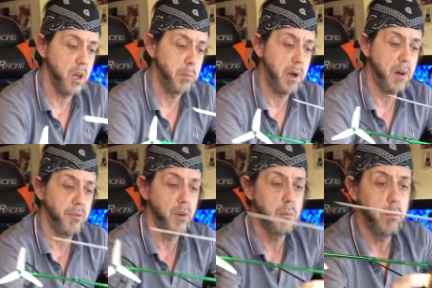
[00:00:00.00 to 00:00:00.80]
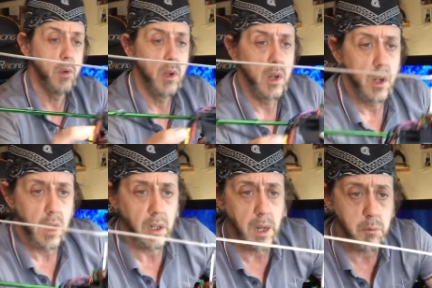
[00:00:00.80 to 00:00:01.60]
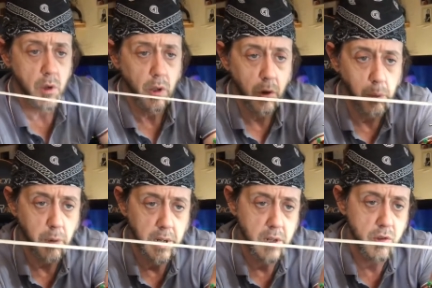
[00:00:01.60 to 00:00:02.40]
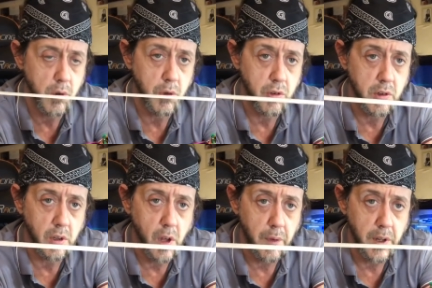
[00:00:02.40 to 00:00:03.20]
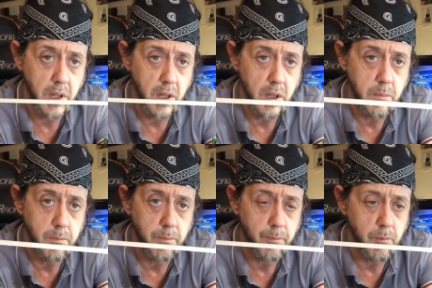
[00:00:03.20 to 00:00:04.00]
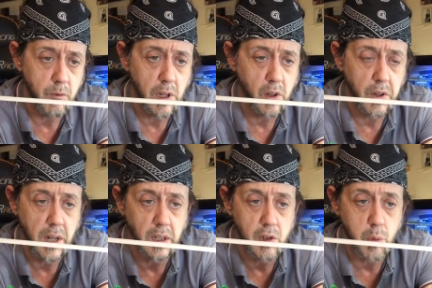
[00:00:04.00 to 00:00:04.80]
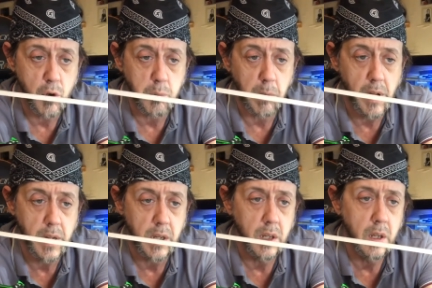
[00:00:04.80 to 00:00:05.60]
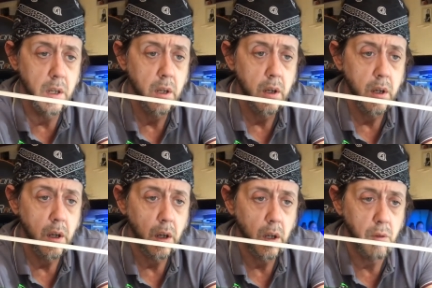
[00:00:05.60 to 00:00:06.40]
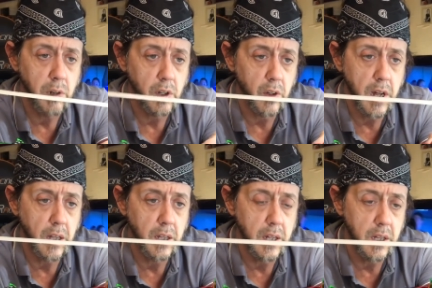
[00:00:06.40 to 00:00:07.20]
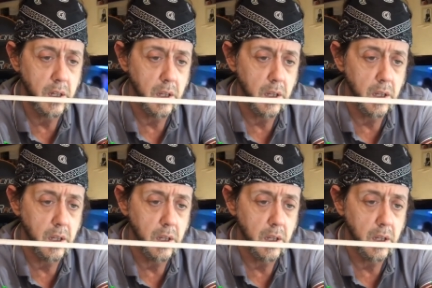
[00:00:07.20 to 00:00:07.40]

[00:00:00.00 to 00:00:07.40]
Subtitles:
apart from I kept all the upgrades. So I've still got the Rakon heli swash plate, Rakon heli